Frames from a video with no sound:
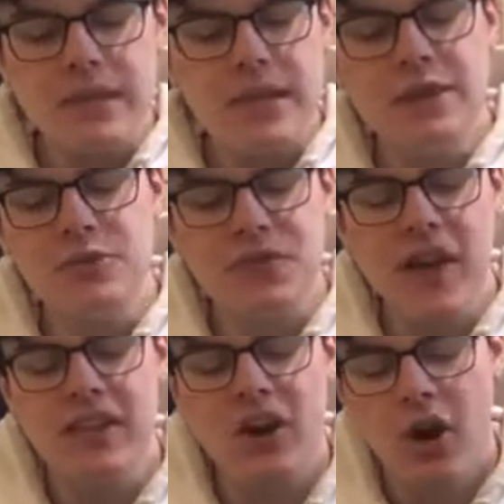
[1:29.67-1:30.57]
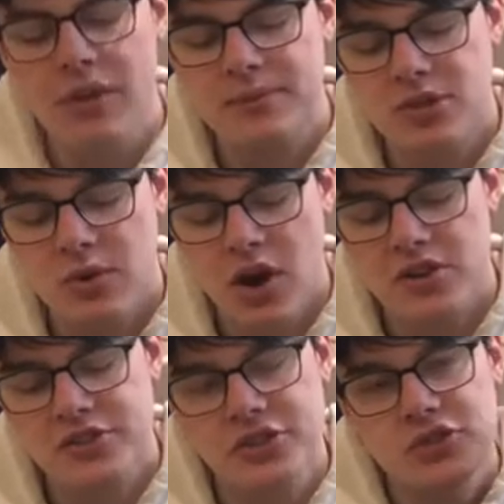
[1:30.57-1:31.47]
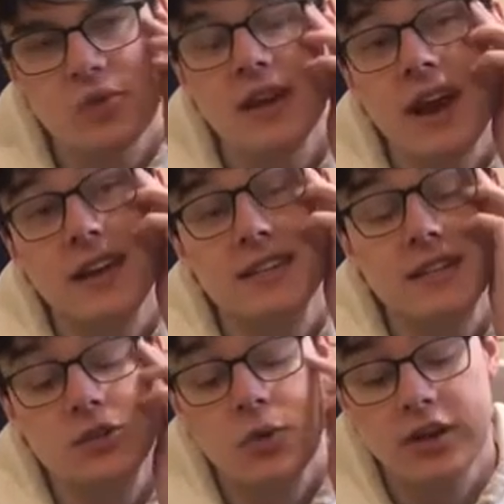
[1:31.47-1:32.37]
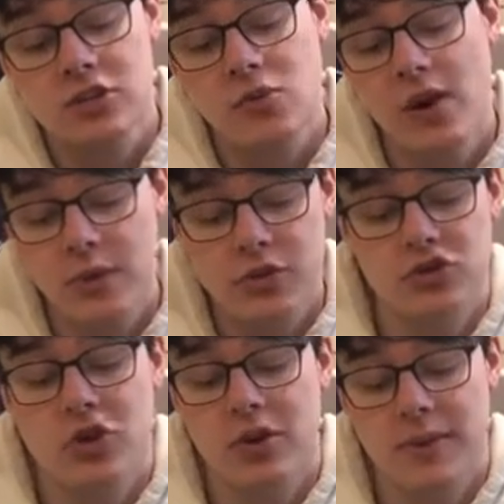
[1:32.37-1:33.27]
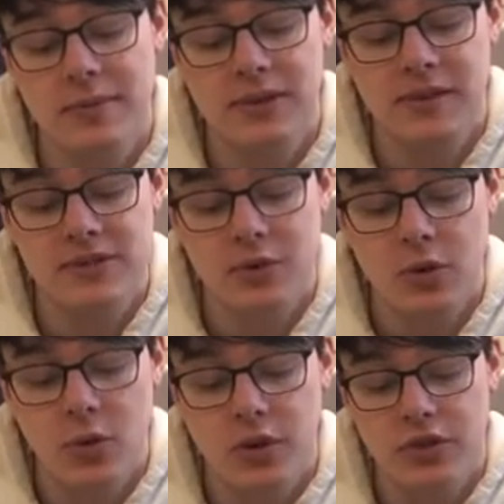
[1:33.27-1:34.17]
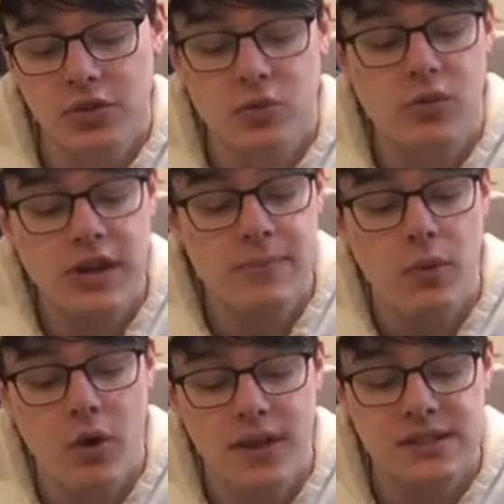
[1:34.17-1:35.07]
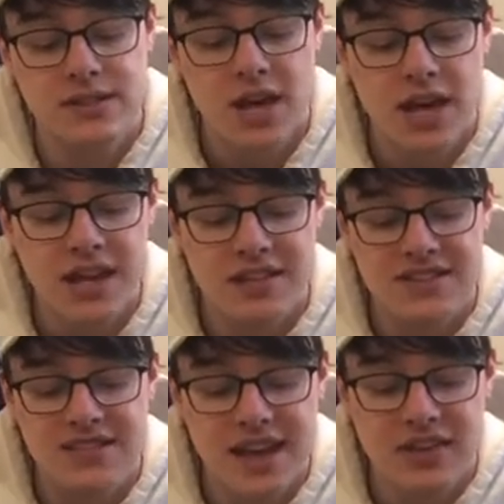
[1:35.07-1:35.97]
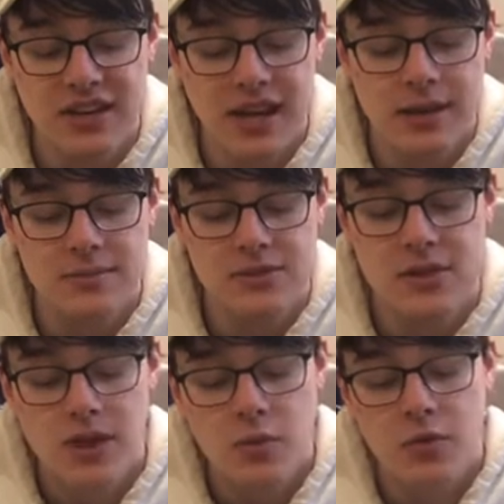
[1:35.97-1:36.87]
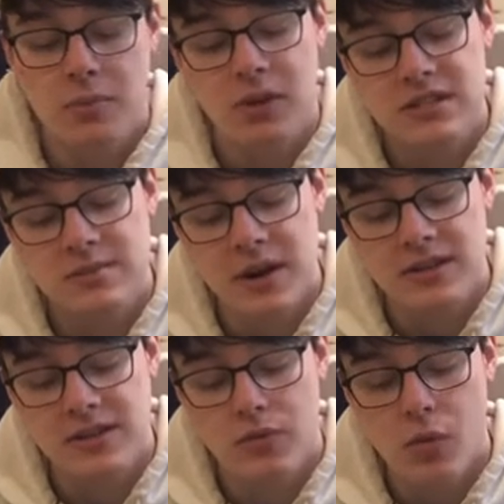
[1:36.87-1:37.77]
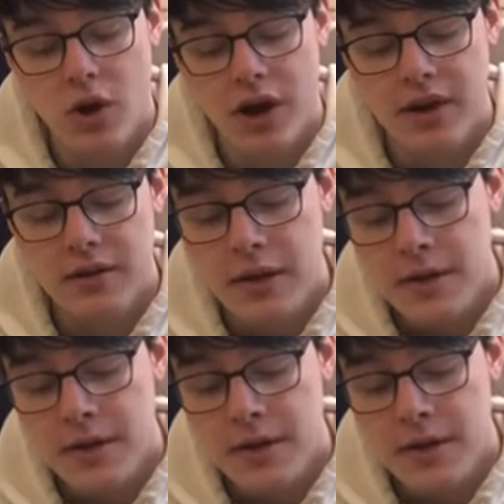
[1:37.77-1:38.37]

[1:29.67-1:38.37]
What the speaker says: He was finally called up to the roster in 2019-2020 with the Toronto Maple Leafs. He recorded 3 points in 7 games with a plus-minus of 1+1.